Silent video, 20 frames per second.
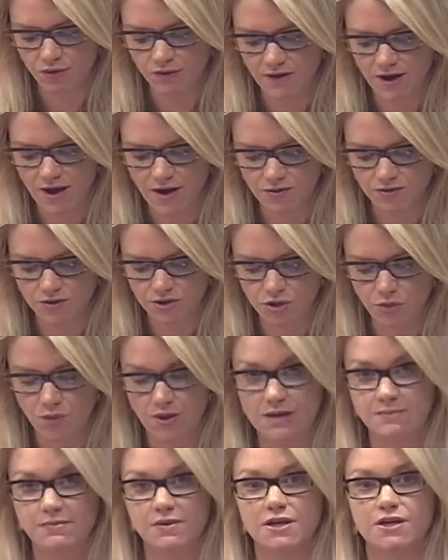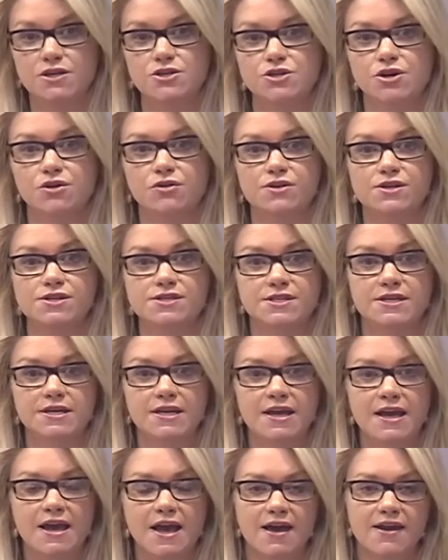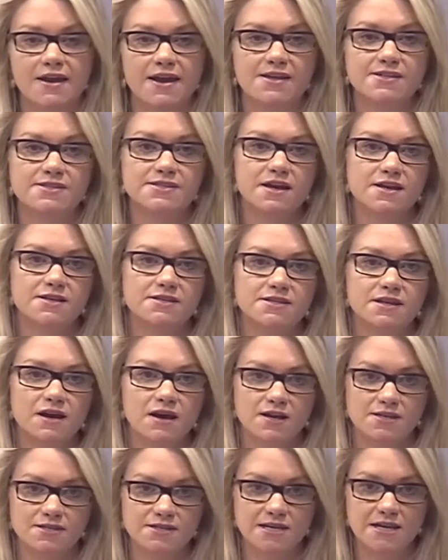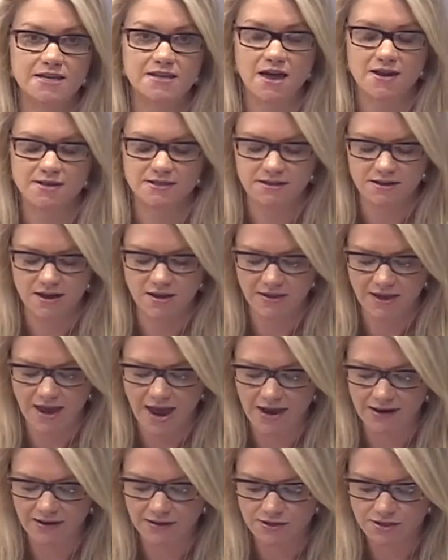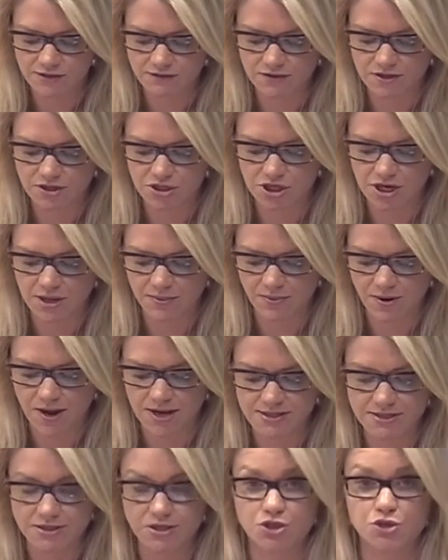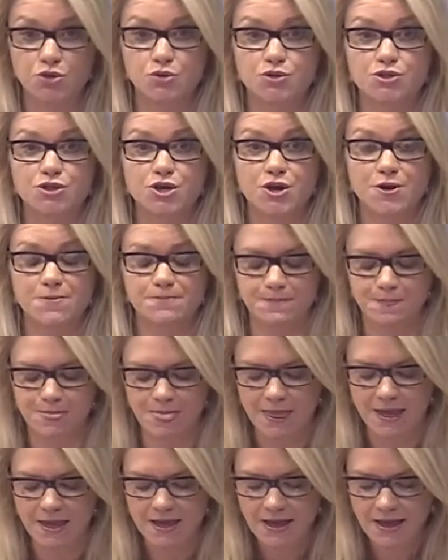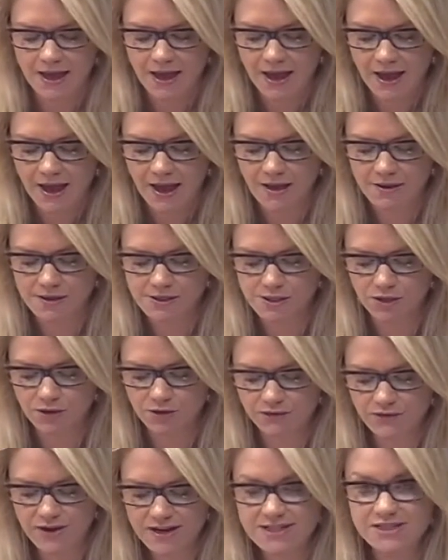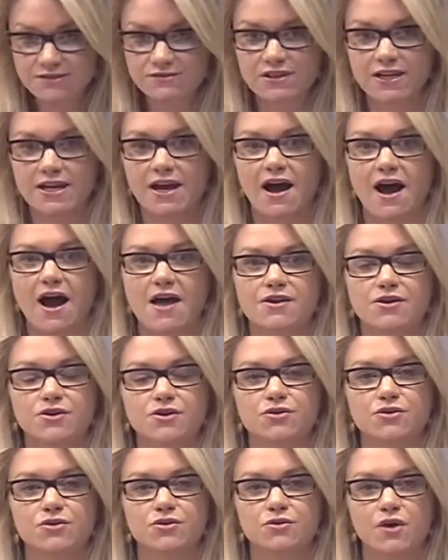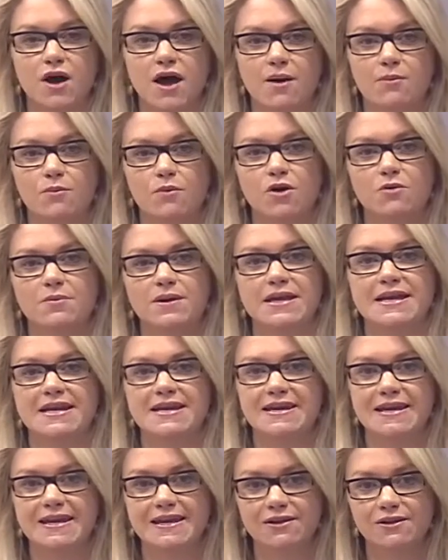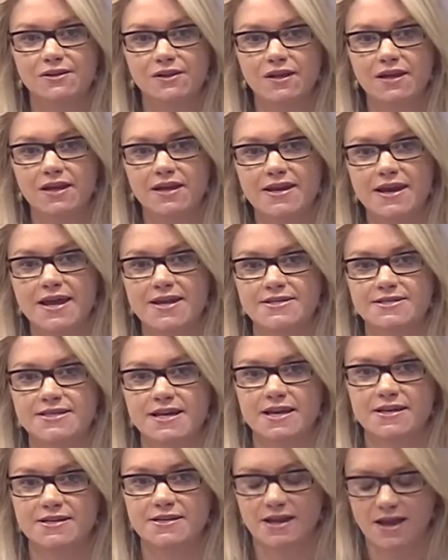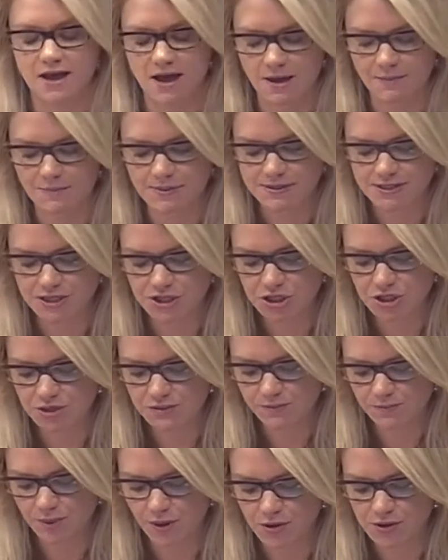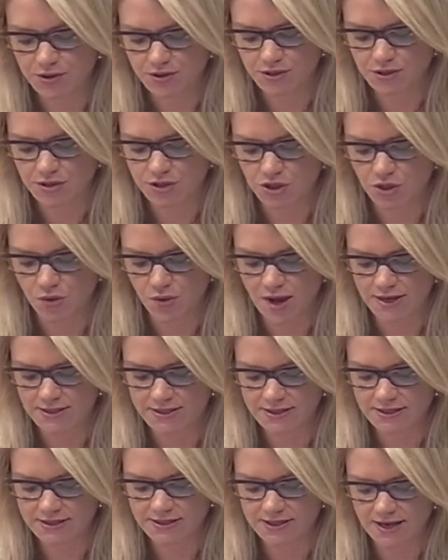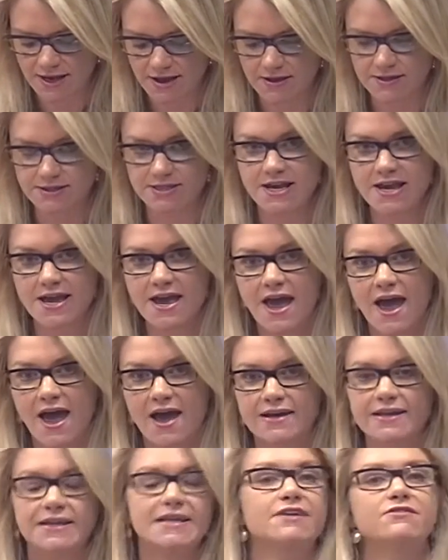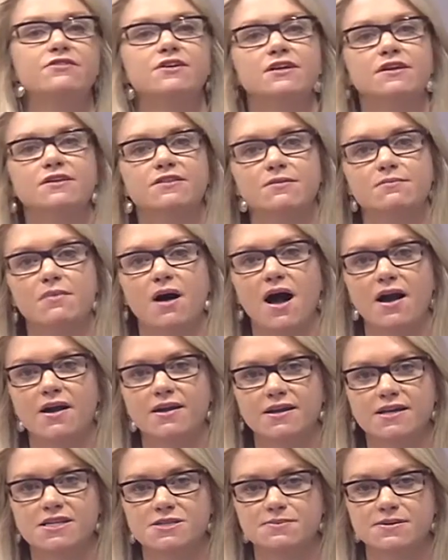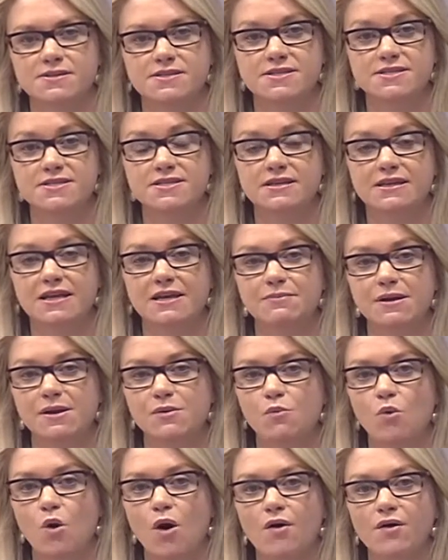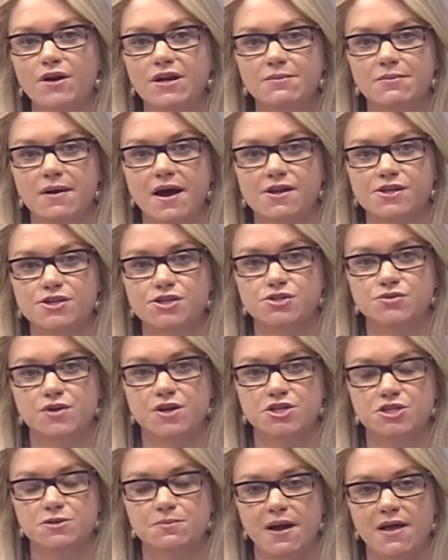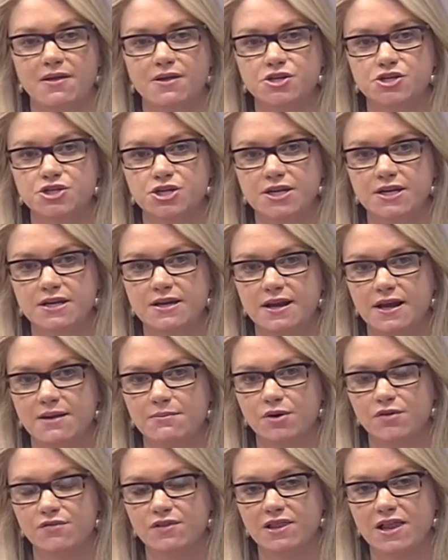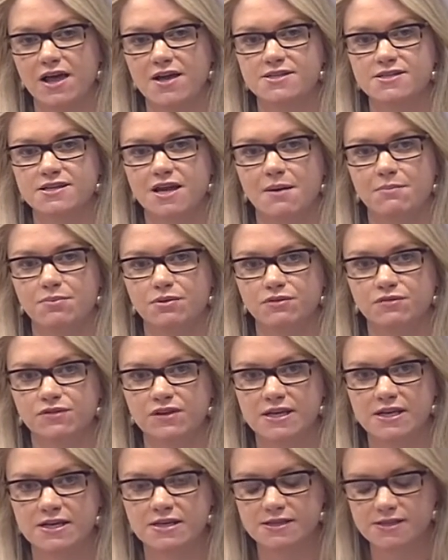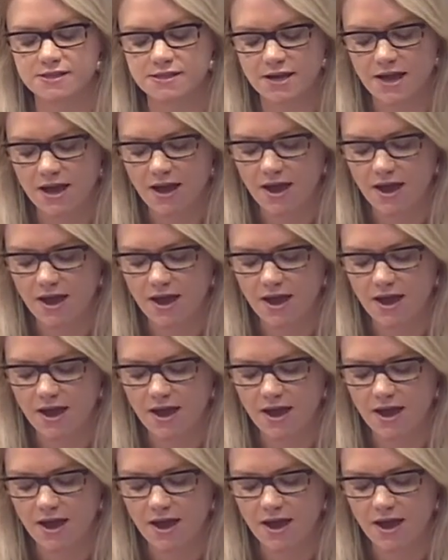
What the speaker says: of $120 million, and hence I see that as another catalyst for the share price in the short term. So effectively, Ardent could well be in a nil net debt position post the two asset sales. And given the market has persistently been worried about a stretched balance sheet over the last couple of years,